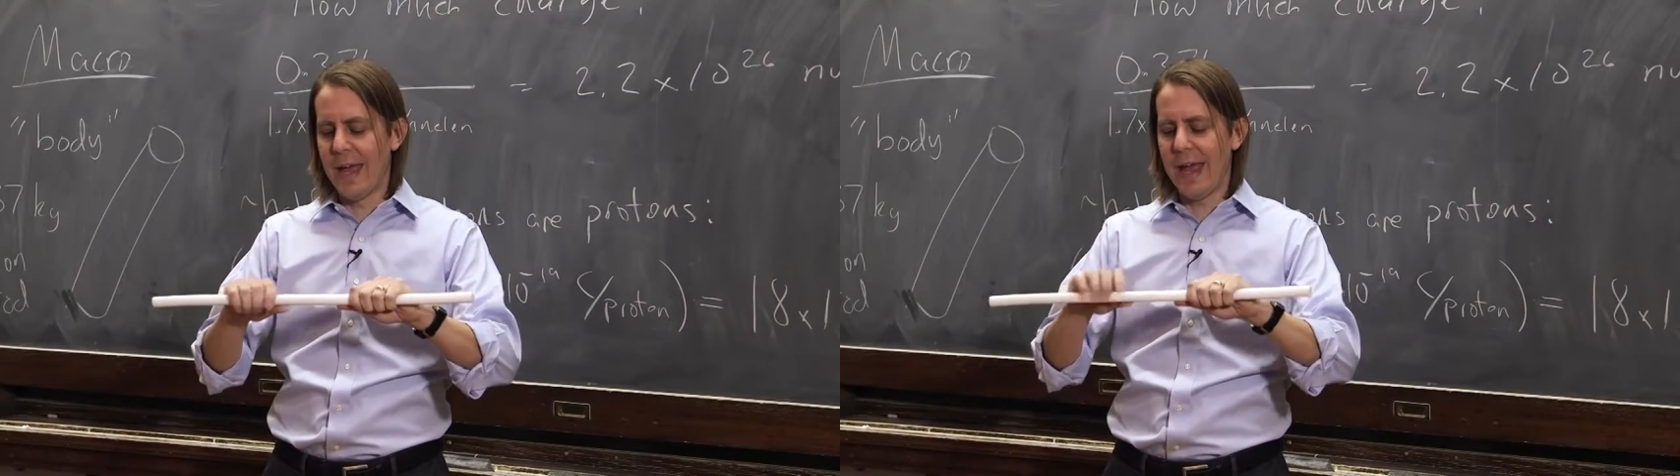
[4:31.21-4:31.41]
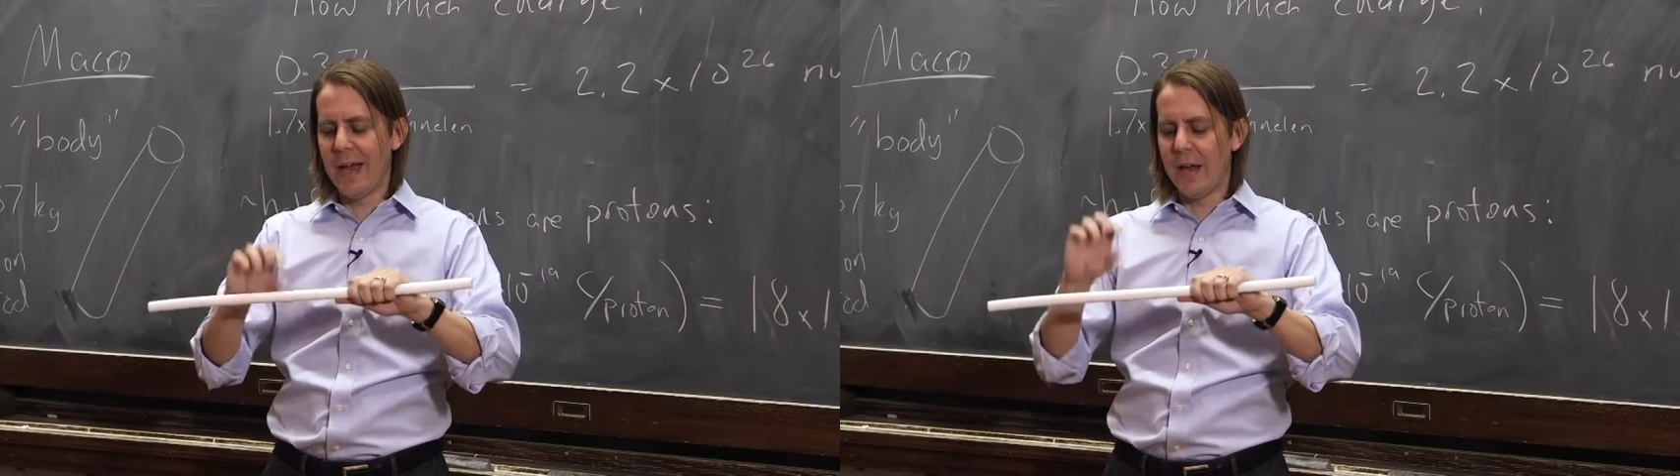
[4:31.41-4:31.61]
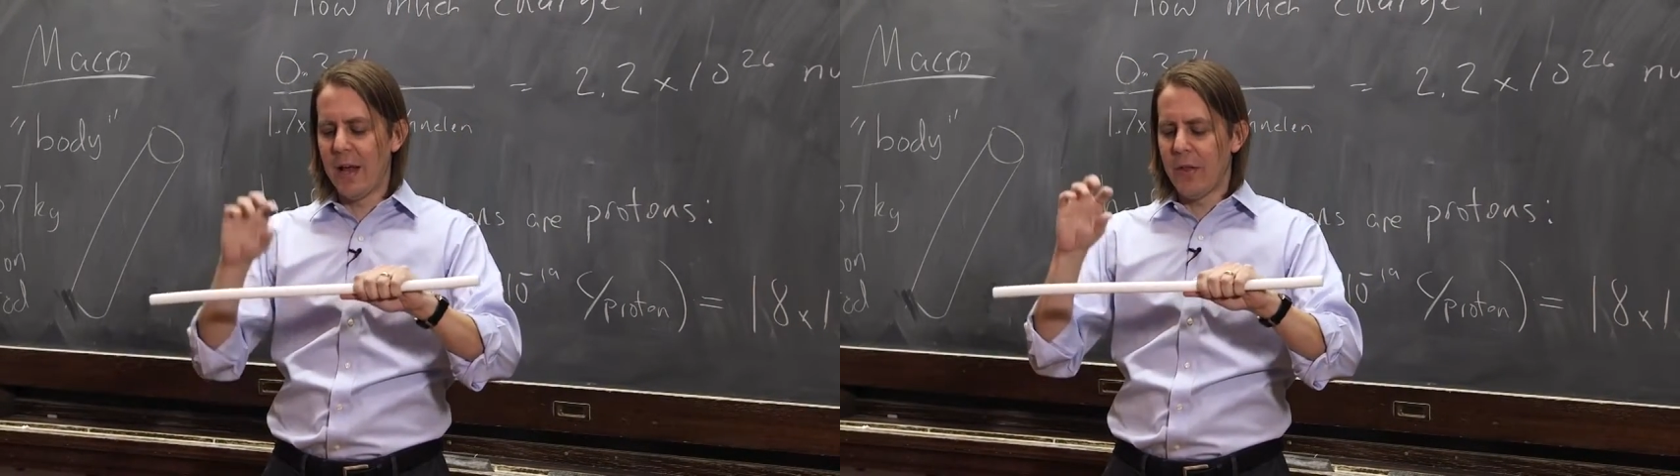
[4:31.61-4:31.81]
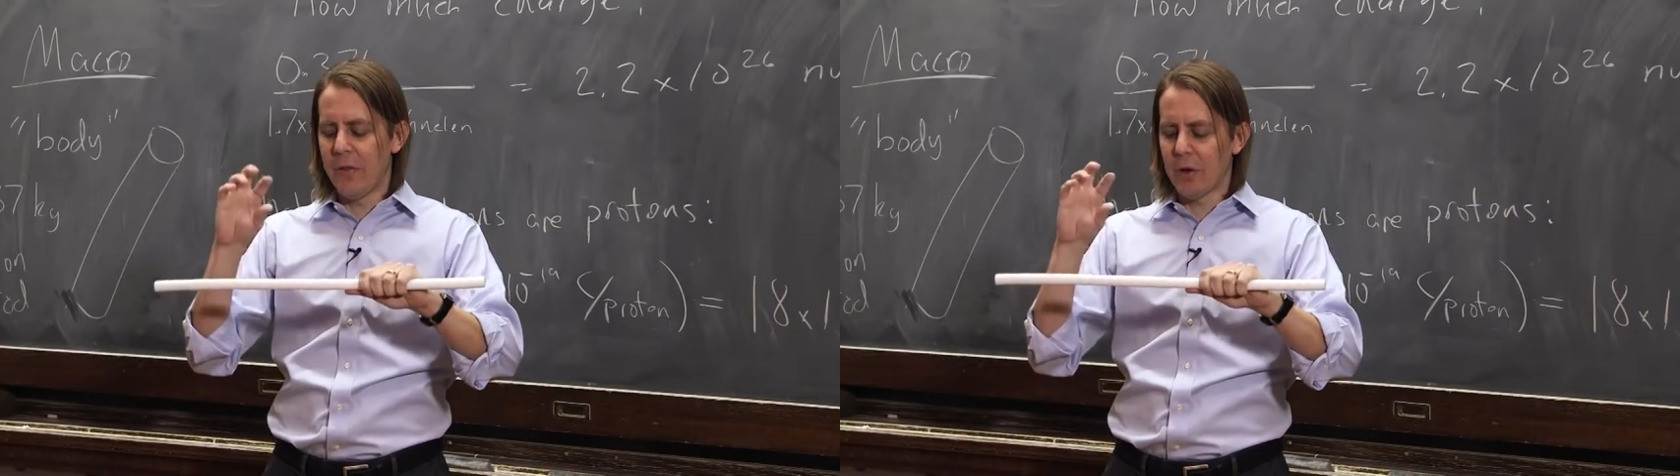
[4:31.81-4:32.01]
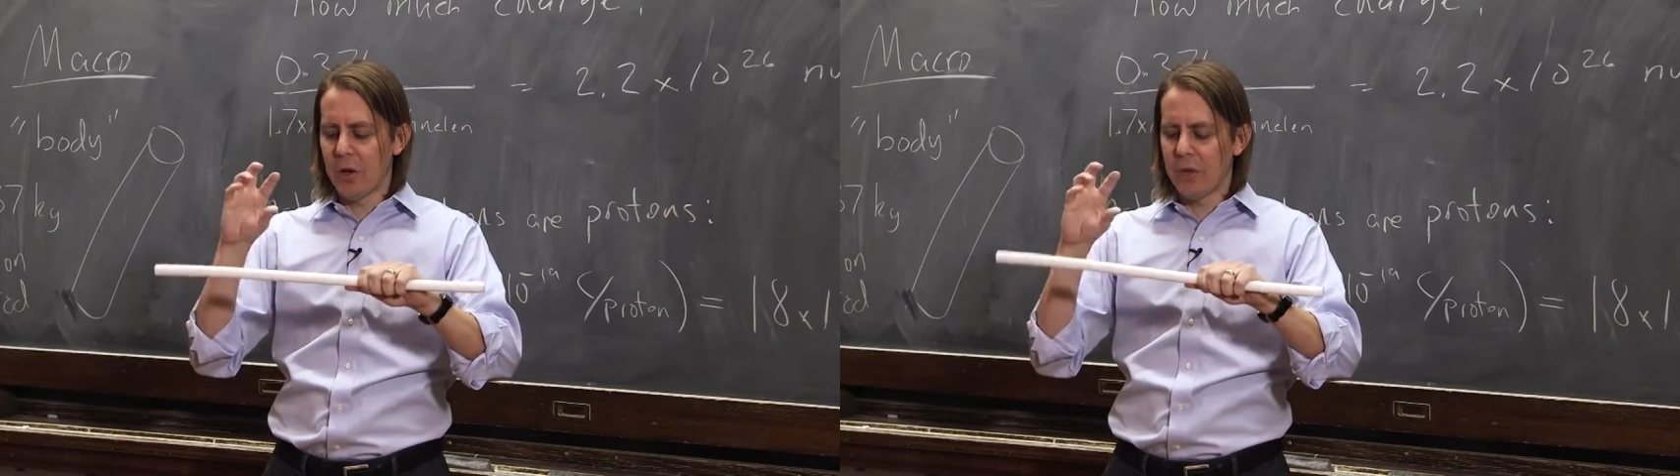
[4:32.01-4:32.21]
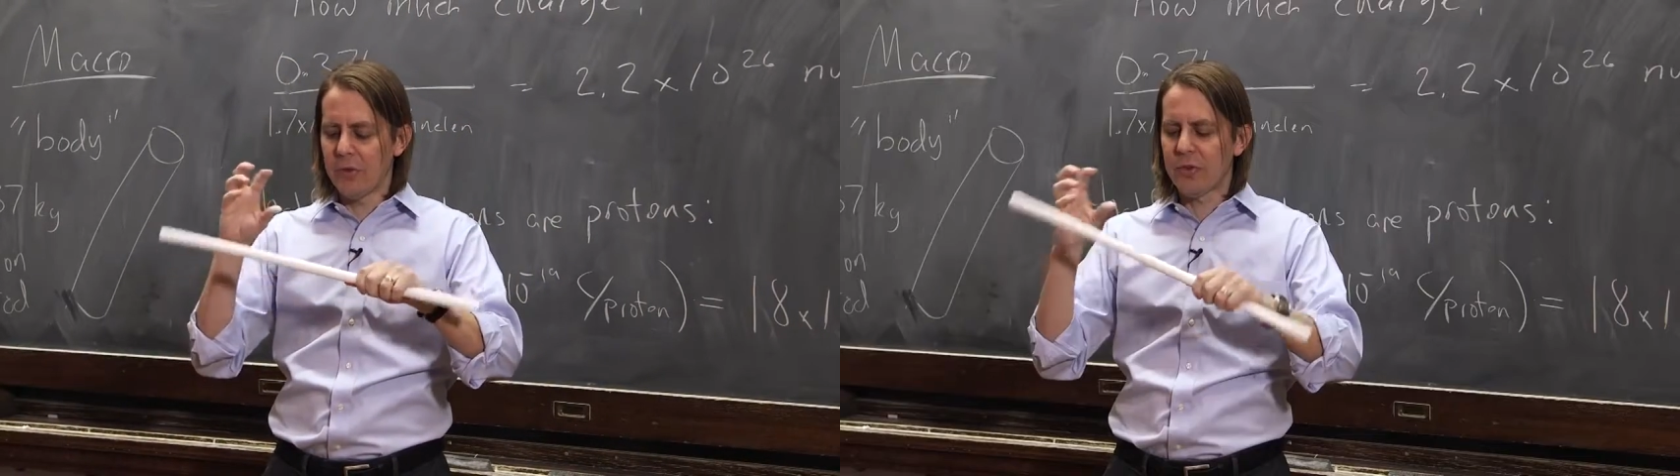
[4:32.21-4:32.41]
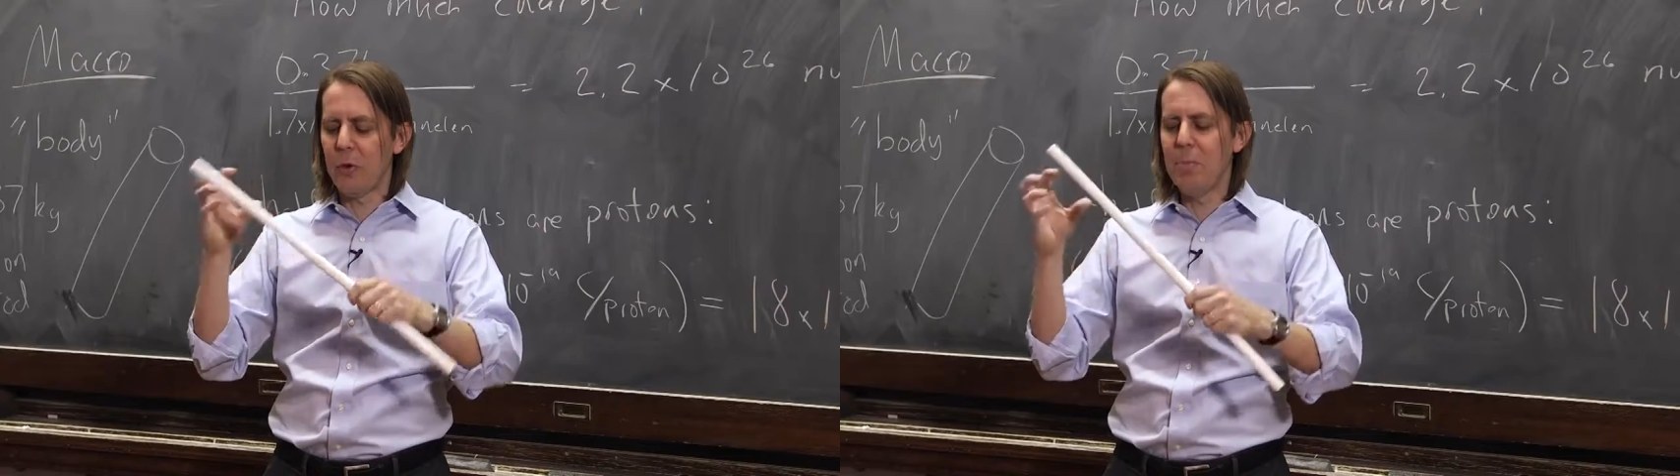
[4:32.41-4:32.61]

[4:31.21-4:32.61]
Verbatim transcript: and they're so